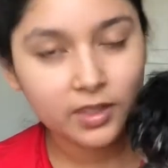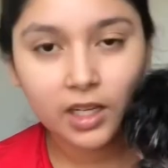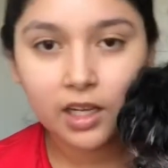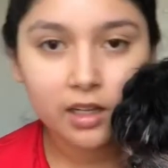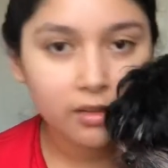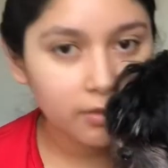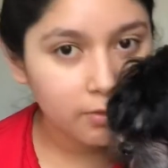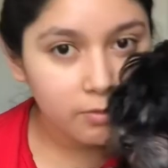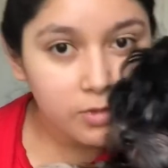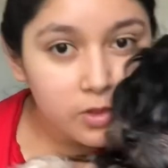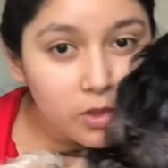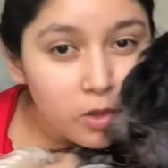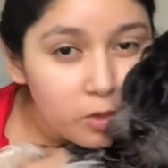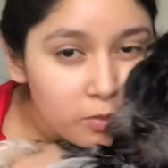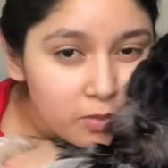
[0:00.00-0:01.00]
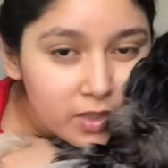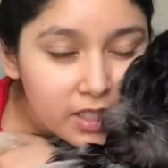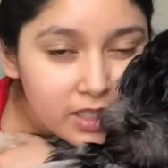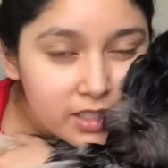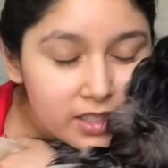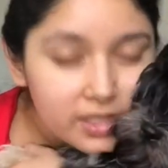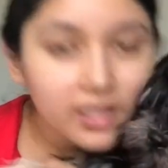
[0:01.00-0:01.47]
I love him so
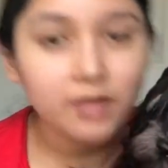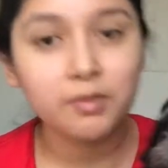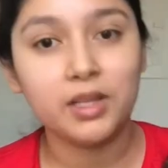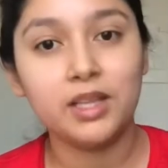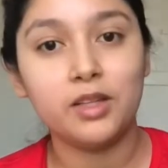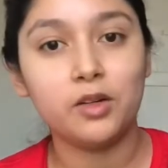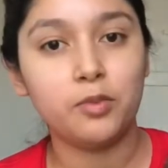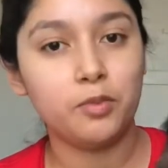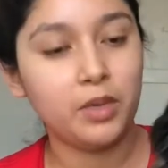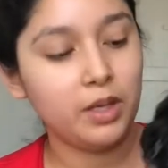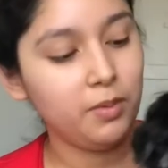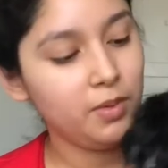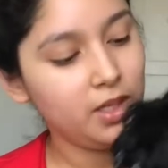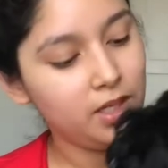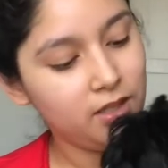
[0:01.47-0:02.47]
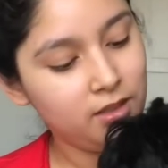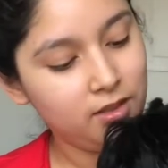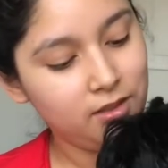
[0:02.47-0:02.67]
much. He's like my little baby.